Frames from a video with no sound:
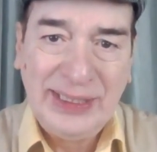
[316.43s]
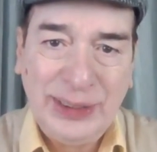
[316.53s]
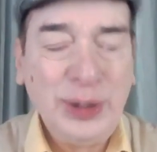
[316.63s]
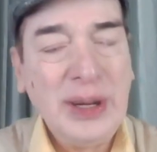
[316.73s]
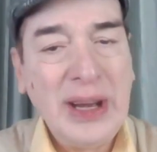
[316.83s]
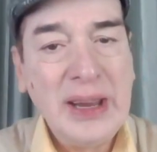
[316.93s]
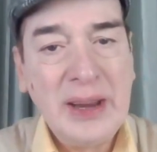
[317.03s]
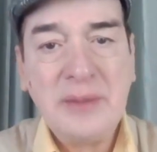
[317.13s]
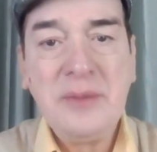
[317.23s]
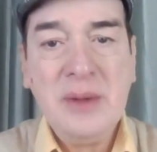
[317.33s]
So I
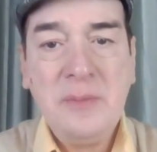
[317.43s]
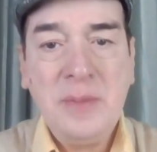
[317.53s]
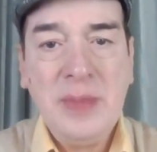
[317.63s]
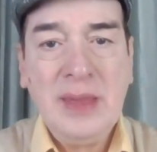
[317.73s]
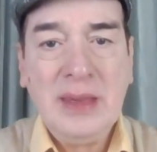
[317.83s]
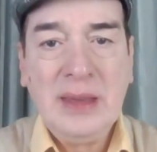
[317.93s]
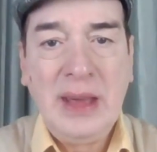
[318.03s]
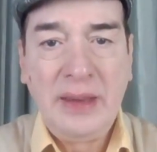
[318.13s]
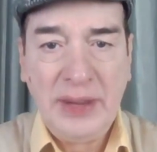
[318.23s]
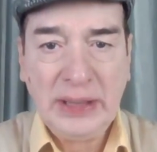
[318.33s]
am
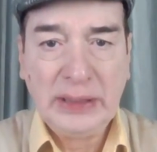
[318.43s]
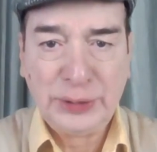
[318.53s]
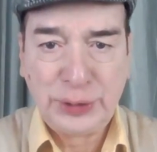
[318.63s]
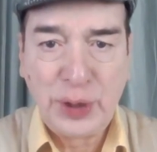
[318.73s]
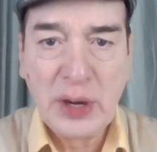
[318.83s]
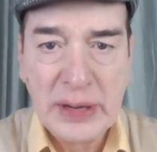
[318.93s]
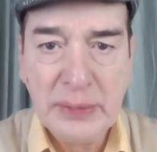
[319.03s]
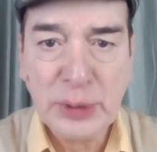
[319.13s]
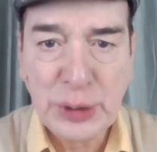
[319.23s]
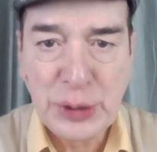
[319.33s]
having this strong
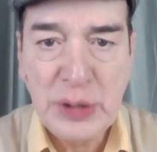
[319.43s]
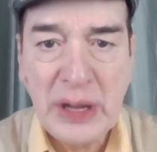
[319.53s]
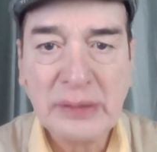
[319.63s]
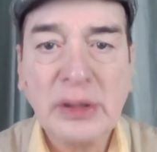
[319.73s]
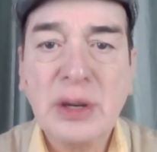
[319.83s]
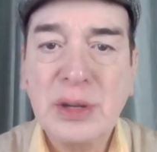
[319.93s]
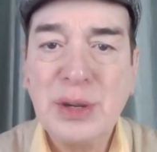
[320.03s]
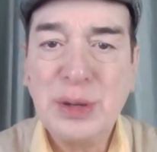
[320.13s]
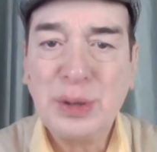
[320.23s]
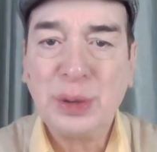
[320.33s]
emotion. I want
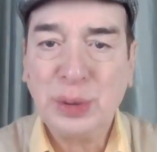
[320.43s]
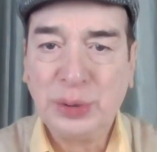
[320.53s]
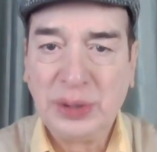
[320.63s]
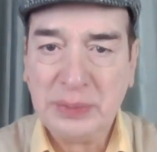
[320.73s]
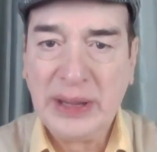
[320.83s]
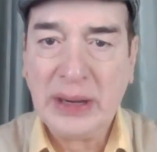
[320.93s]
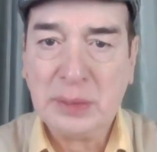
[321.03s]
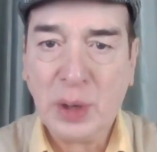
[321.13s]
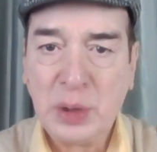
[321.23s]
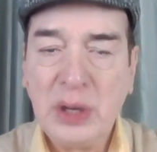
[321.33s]
to do something
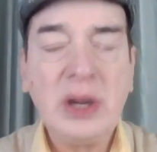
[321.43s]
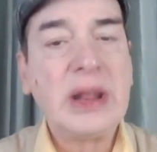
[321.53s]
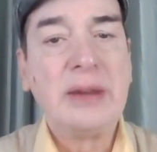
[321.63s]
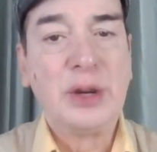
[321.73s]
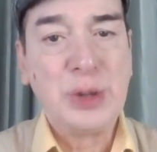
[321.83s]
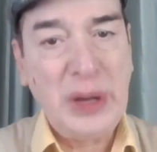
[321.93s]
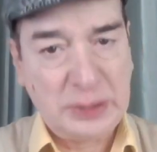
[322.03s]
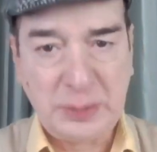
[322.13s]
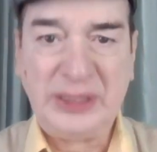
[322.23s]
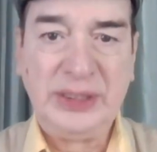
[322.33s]
about it and I want to
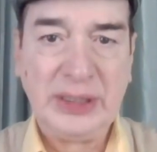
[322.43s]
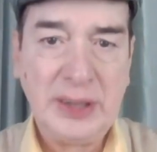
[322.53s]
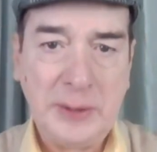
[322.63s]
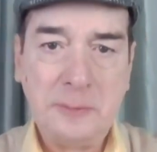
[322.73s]
express it.